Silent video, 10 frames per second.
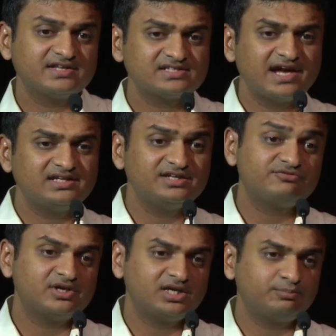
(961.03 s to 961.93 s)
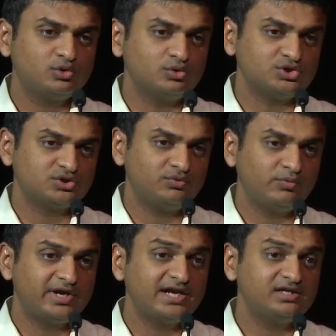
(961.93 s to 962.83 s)
a slightly different approach
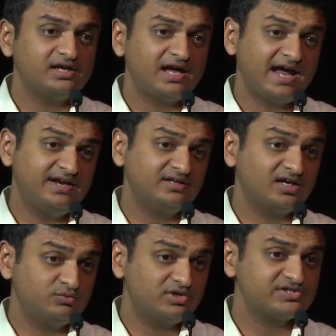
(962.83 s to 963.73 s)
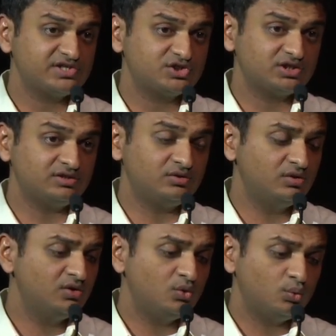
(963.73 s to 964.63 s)
where I had a conversation
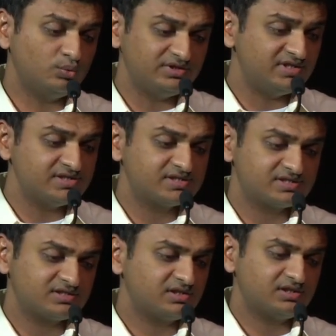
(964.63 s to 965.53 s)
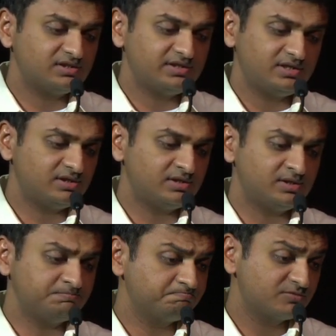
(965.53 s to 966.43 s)
with this
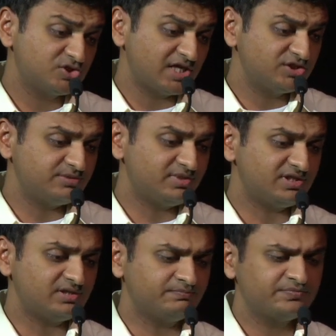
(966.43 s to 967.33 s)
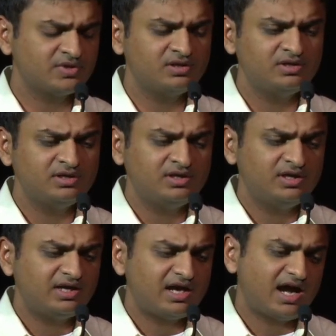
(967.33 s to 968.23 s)
chat GPT.
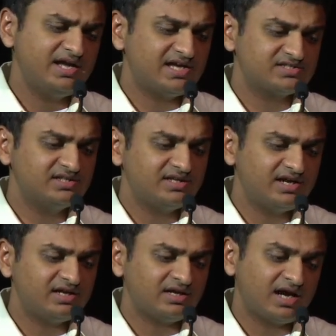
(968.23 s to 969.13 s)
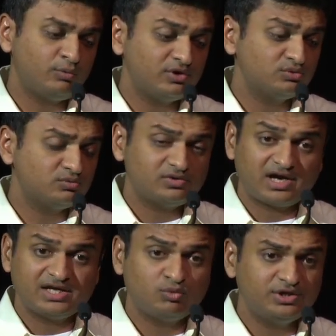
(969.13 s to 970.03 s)
I asked it, hey, I
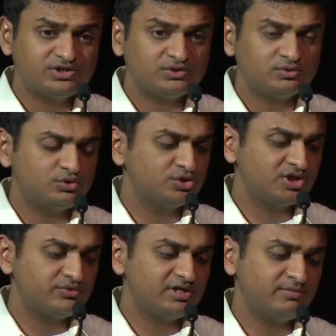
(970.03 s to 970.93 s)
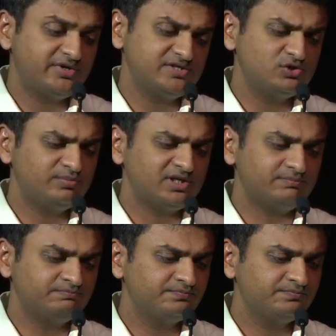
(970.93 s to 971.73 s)
want you to generate my resume.